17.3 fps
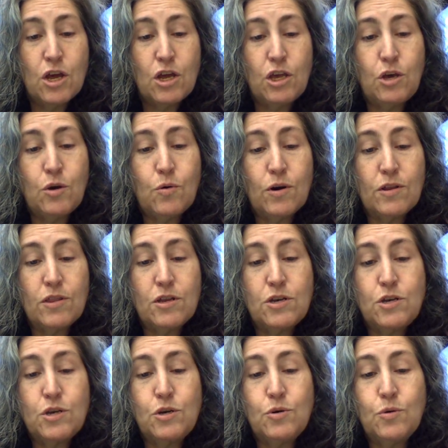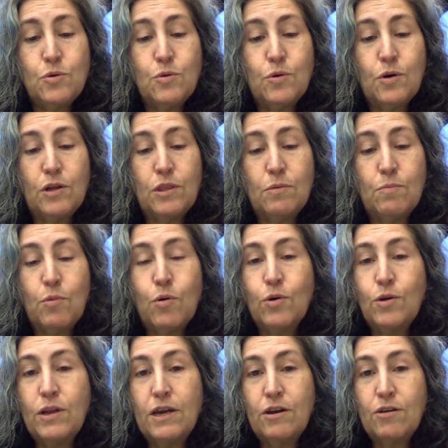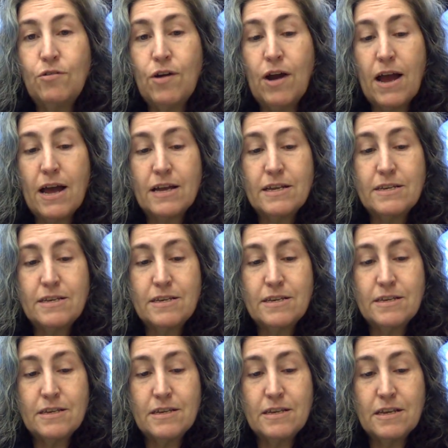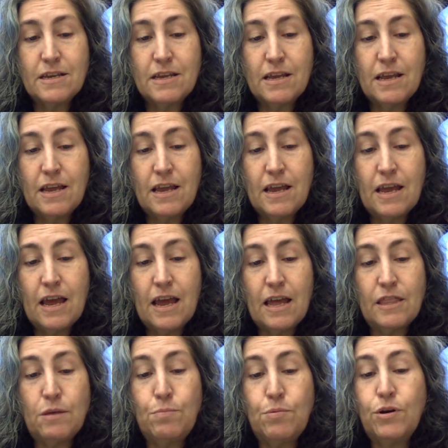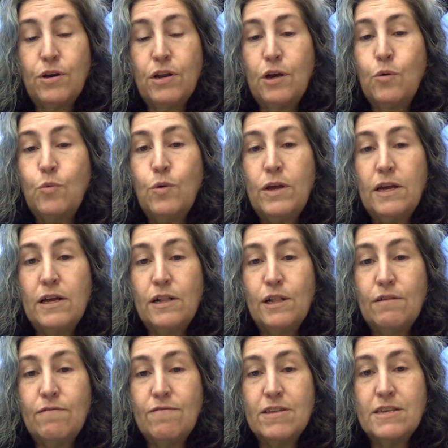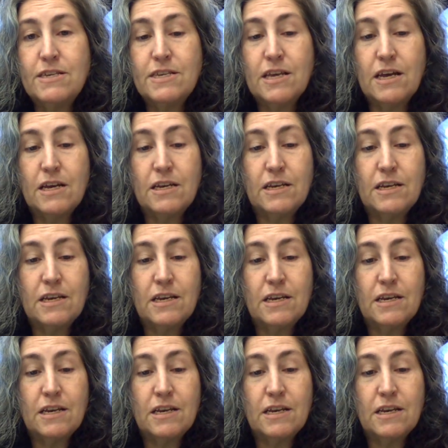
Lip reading: You are the dew on the morning grass and the burning wheel of the sun.